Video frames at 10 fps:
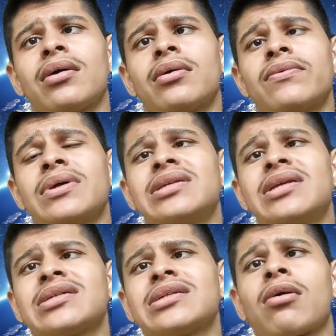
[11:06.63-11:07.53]
with
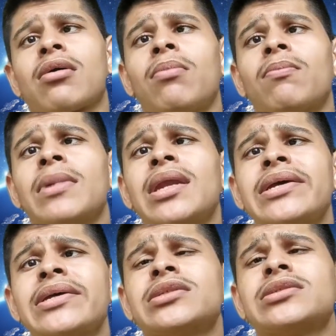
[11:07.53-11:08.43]
just the
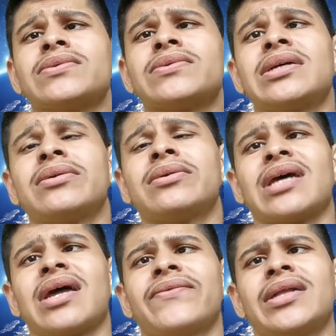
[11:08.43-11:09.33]
combinations of zeros
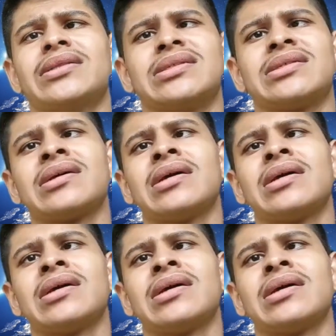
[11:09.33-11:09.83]
and ones.